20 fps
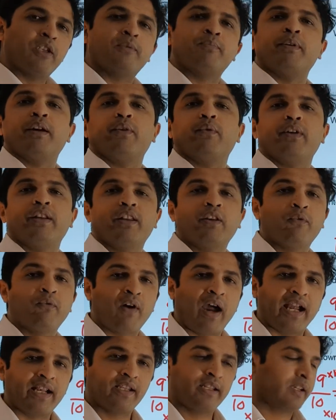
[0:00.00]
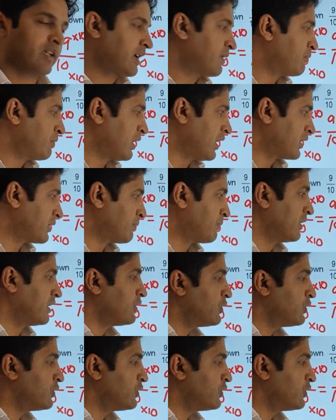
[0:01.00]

between the factor and multiple.